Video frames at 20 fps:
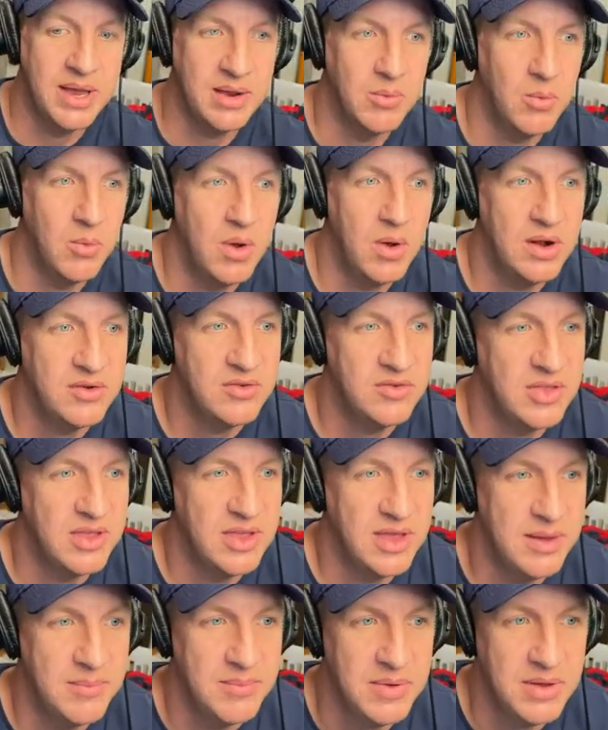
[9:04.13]
and watch
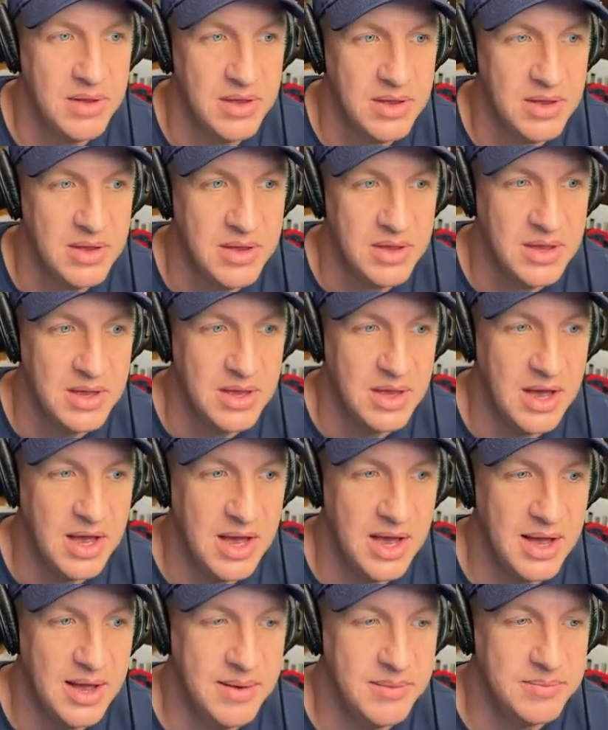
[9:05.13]
them.
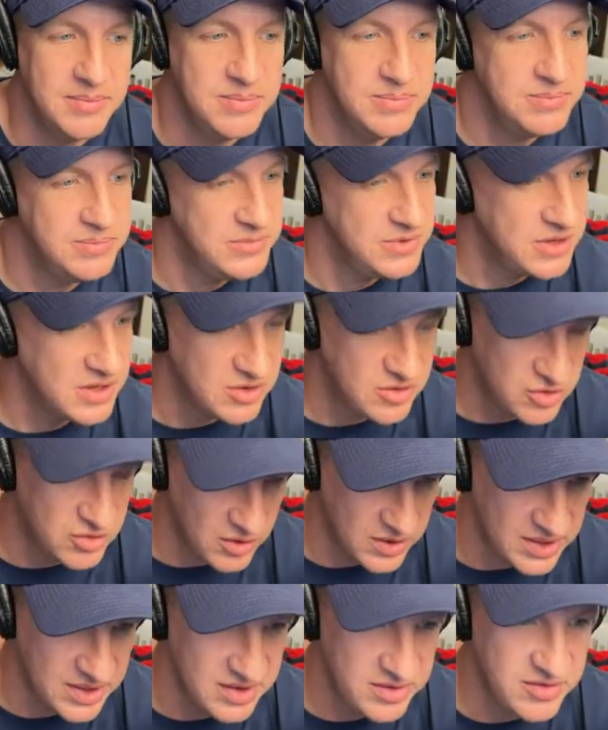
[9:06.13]
Um, you can
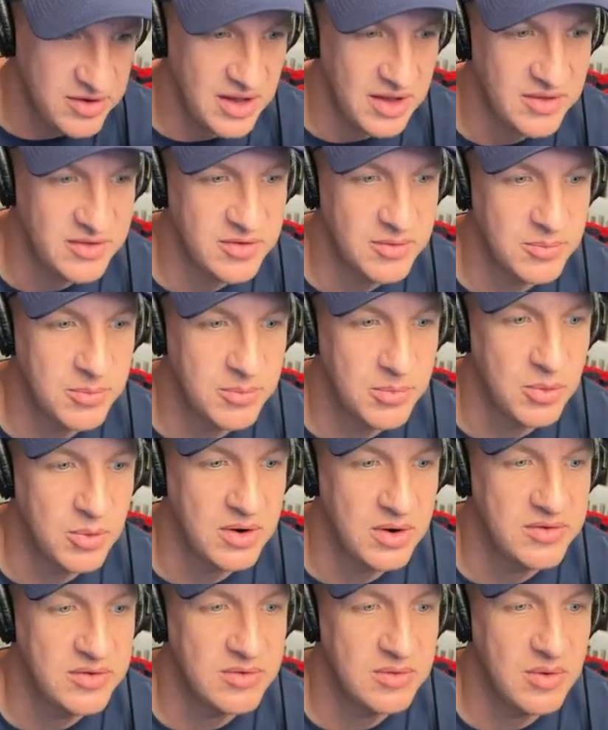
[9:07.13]
join the channel, support
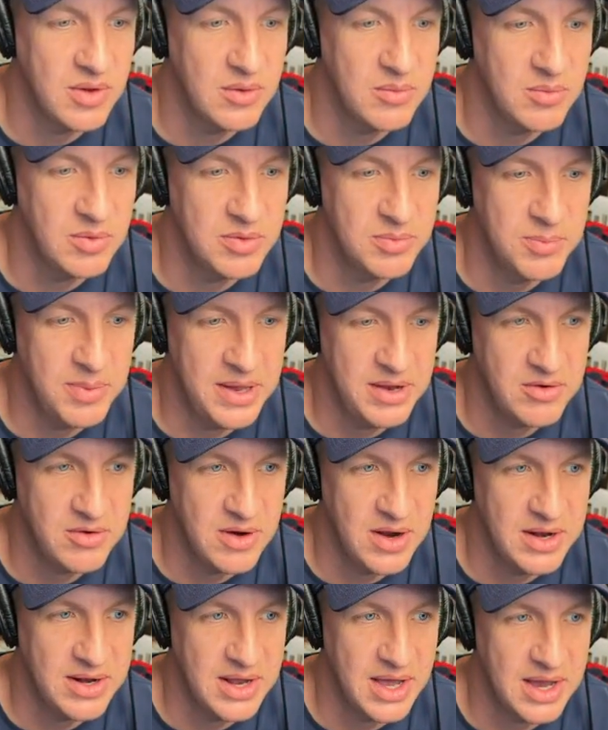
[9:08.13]
us with
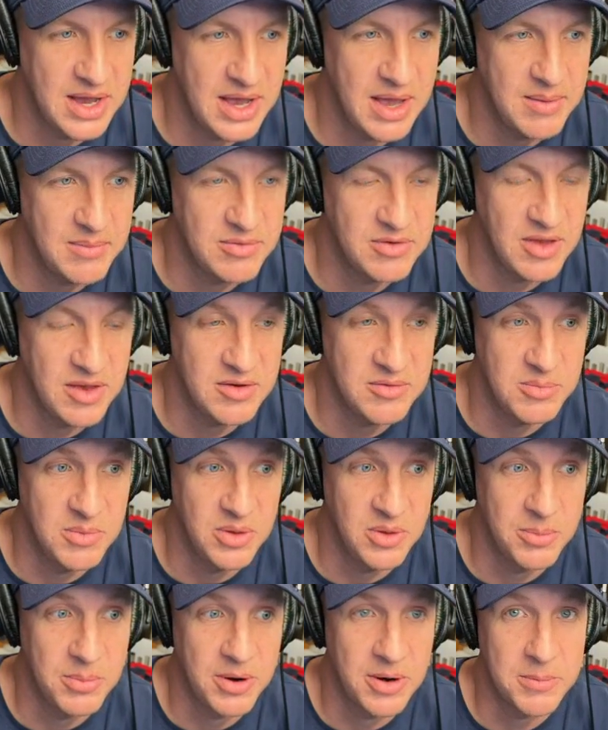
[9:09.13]
patreon.com slash
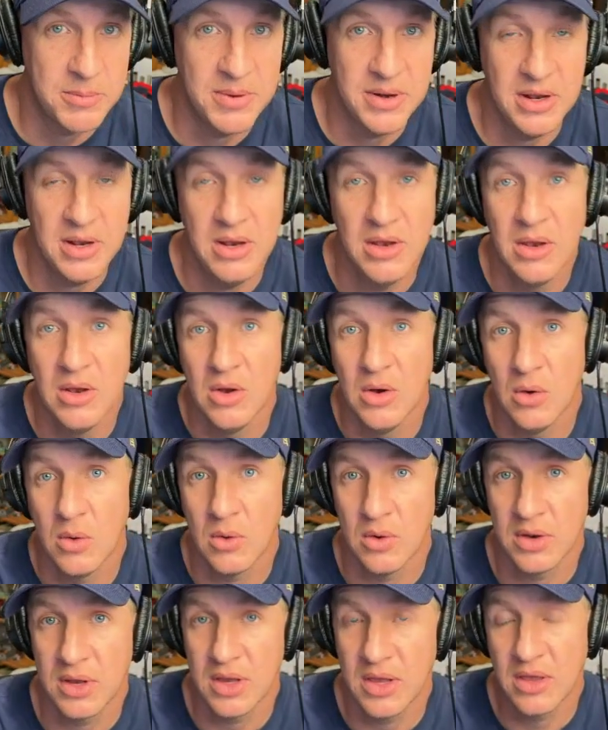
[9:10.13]
Miller Park Minute,
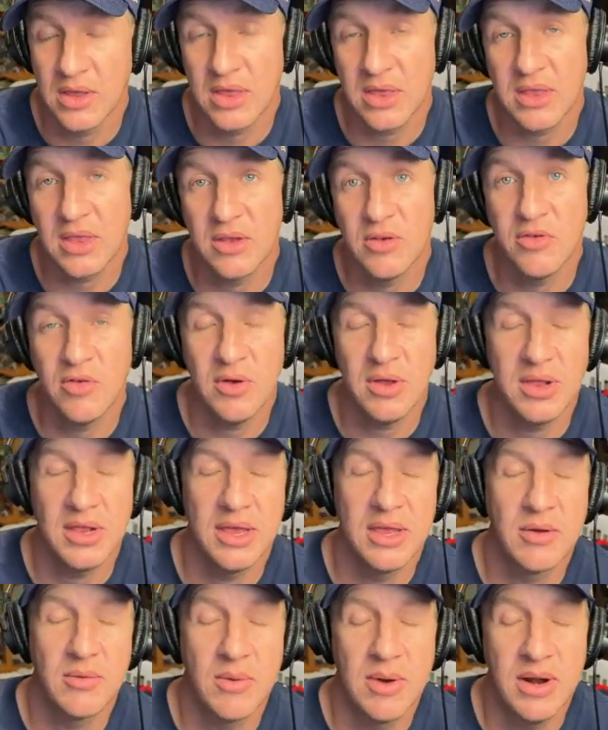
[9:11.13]
or you can click the join
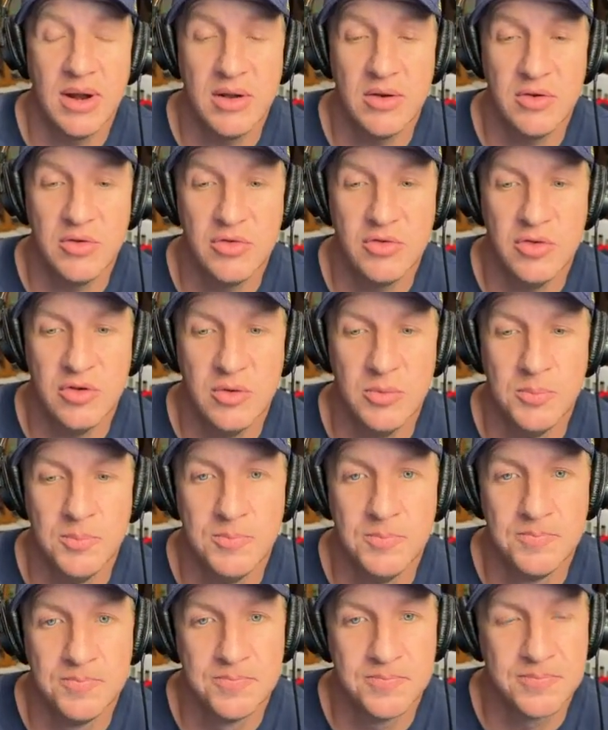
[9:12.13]
link right on YouTube.
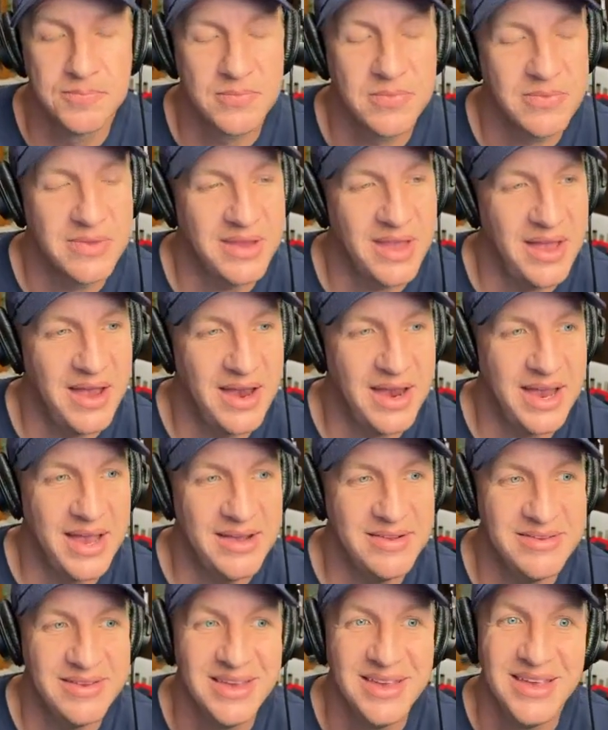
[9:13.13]
All right,
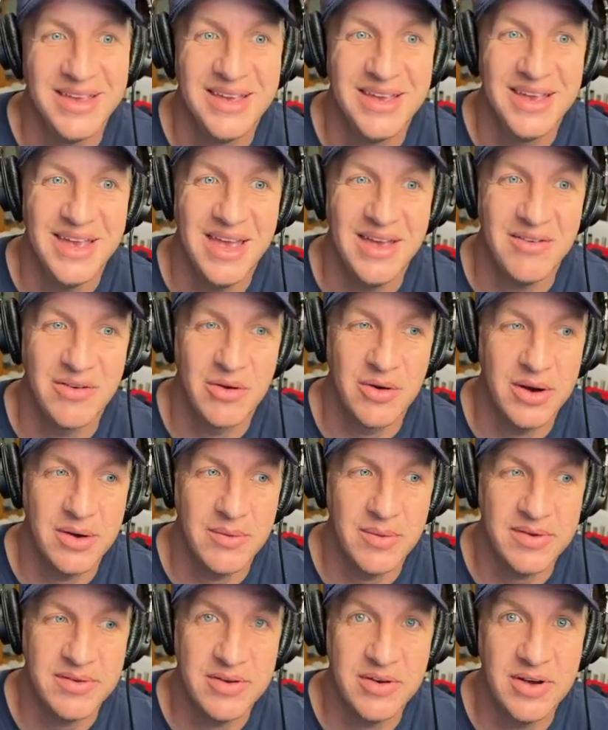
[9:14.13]
guys. Have a great
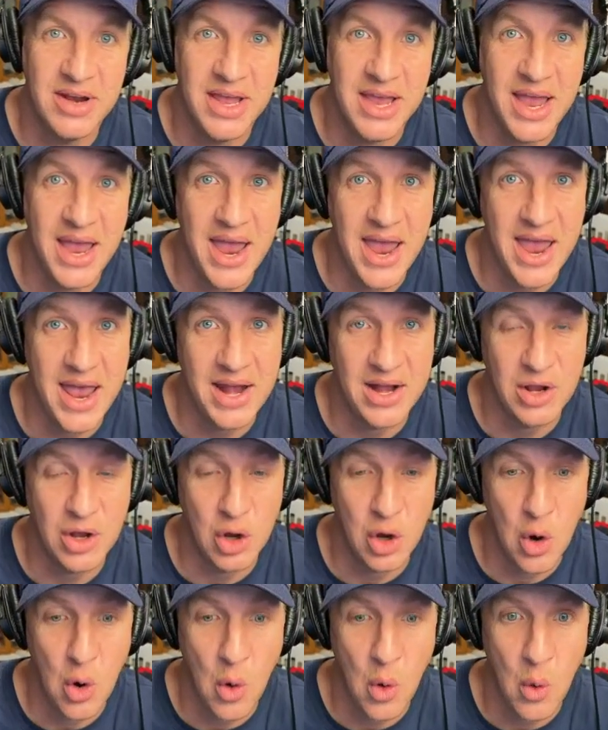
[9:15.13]
rest of your day and
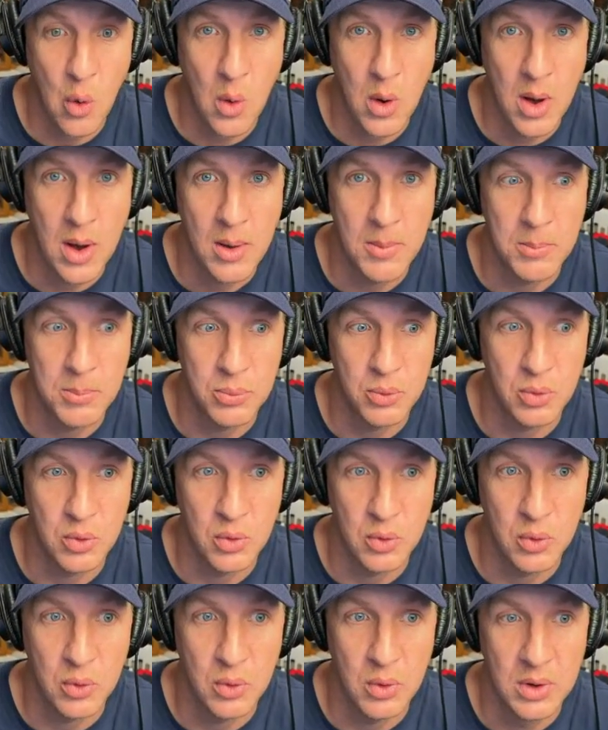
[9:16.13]
go
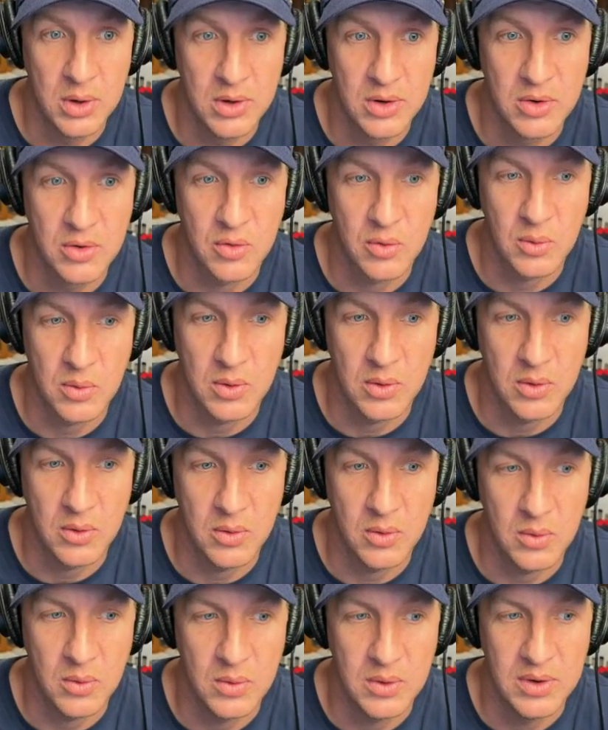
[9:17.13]
brew
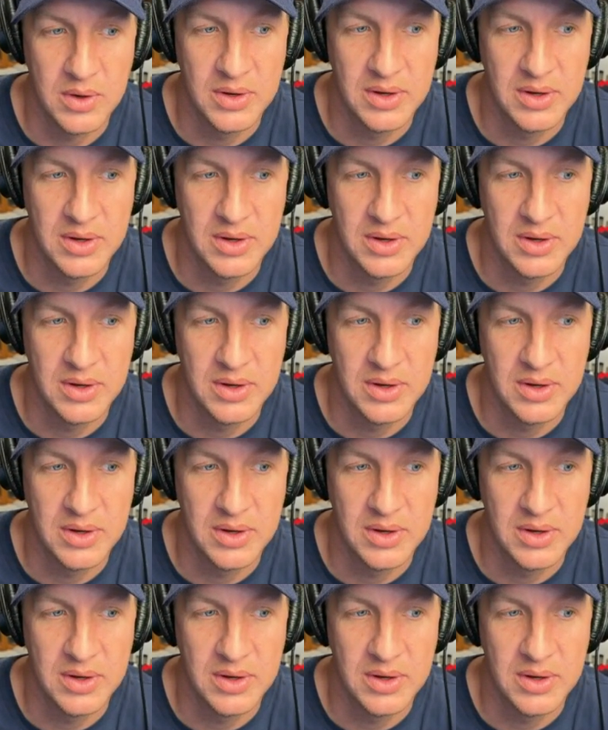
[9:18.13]
crew.